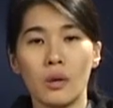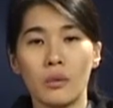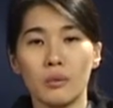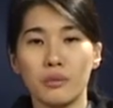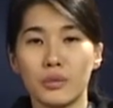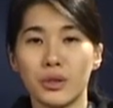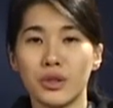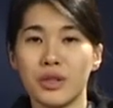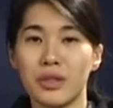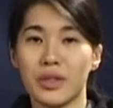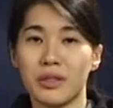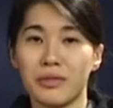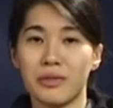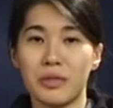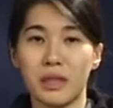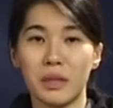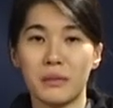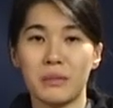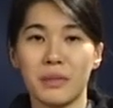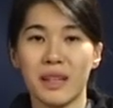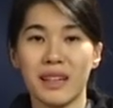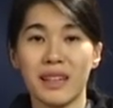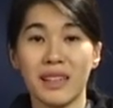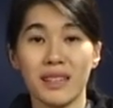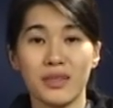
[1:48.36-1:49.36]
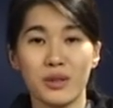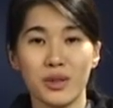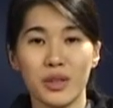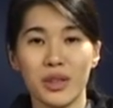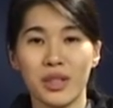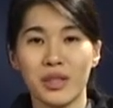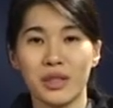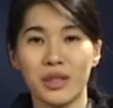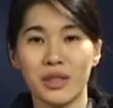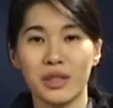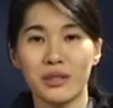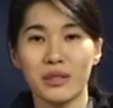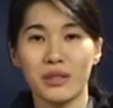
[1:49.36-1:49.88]
Most of them, they need to
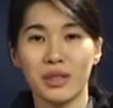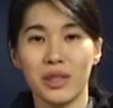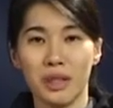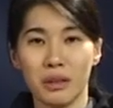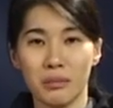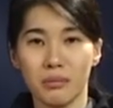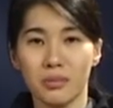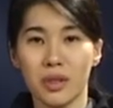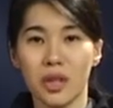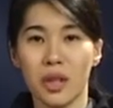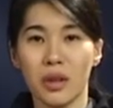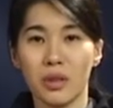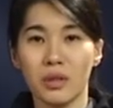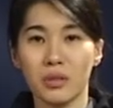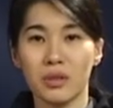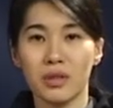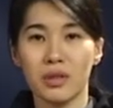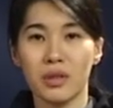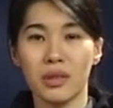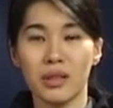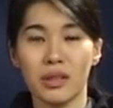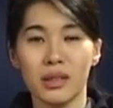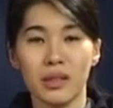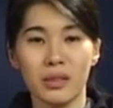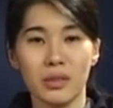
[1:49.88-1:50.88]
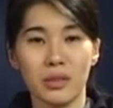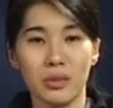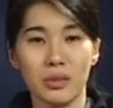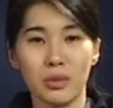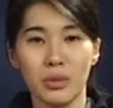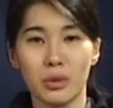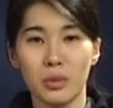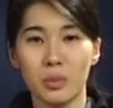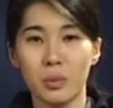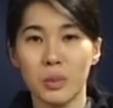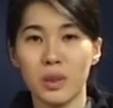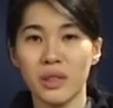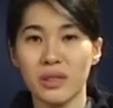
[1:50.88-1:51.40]
achieve some goals. They need to
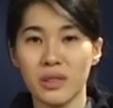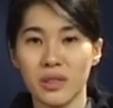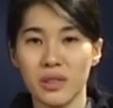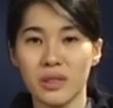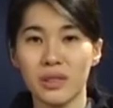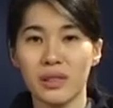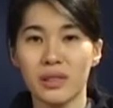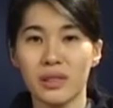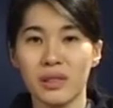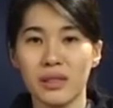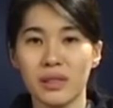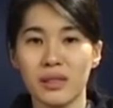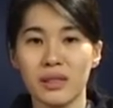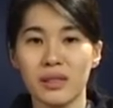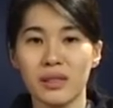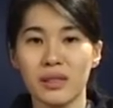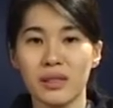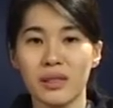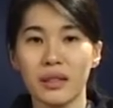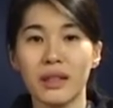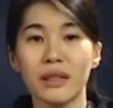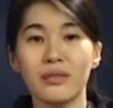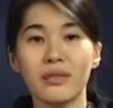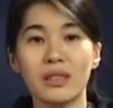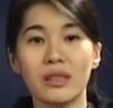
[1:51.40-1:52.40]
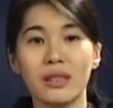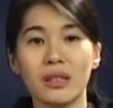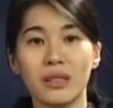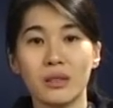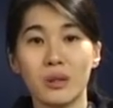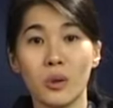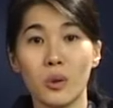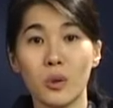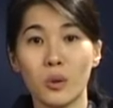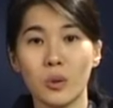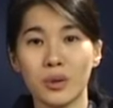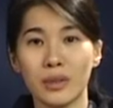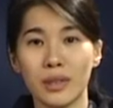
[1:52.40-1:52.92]
do businesses. Now, these are
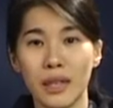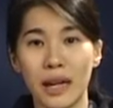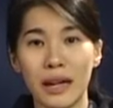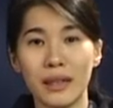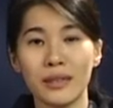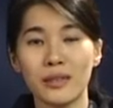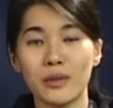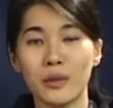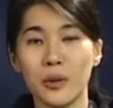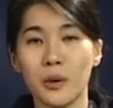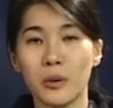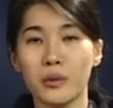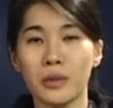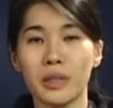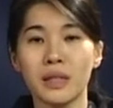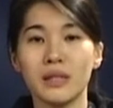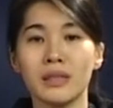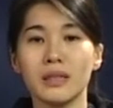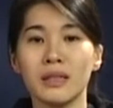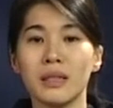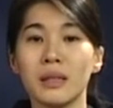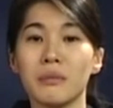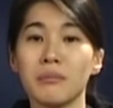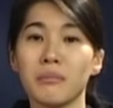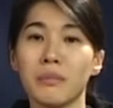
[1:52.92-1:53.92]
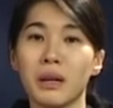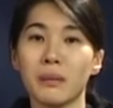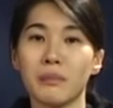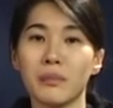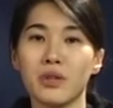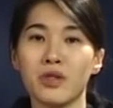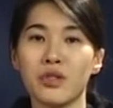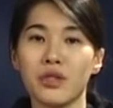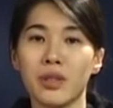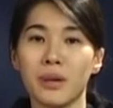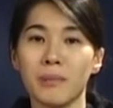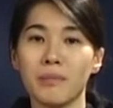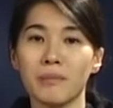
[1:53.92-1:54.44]
called task-oriented
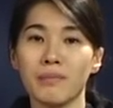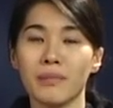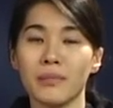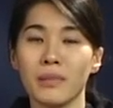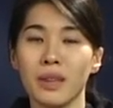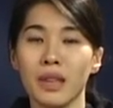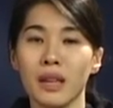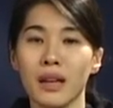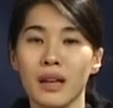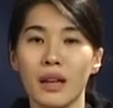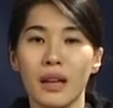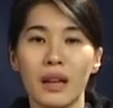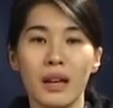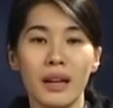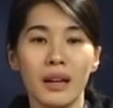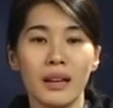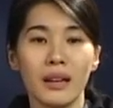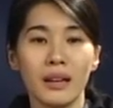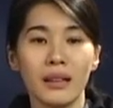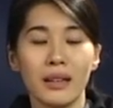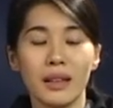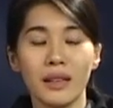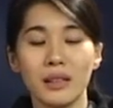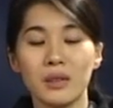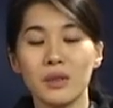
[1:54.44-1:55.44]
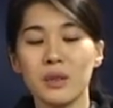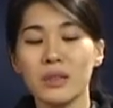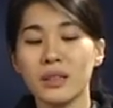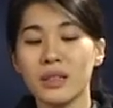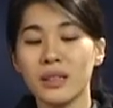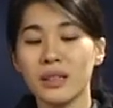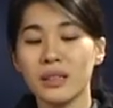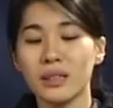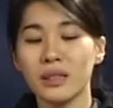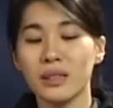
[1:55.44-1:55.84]
membership. Next one